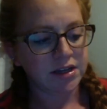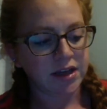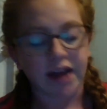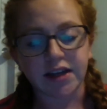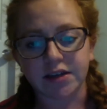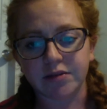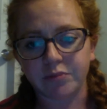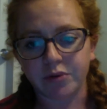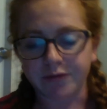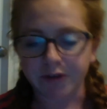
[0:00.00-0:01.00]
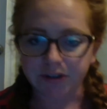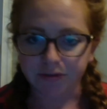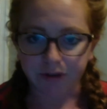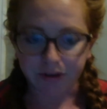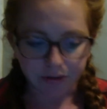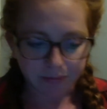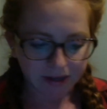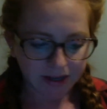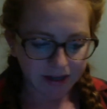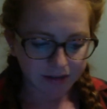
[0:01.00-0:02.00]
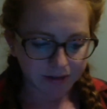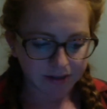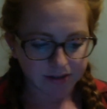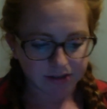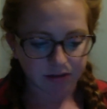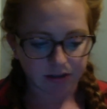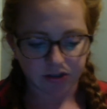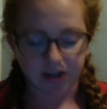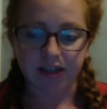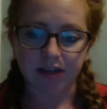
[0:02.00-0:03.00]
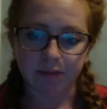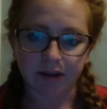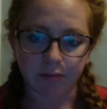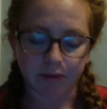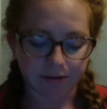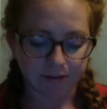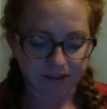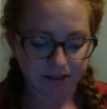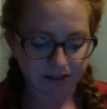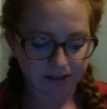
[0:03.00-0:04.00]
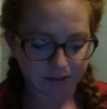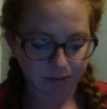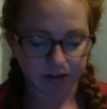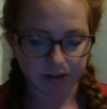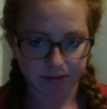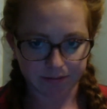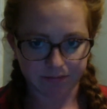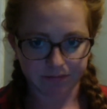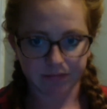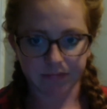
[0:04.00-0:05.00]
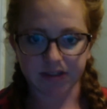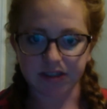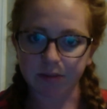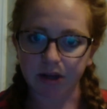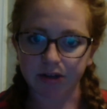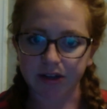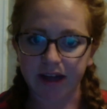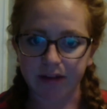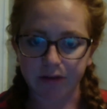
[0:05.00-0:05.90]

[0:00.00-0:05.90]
I prefer to front load my calories, so I try to eat a bigger breakfast and then smaller calorie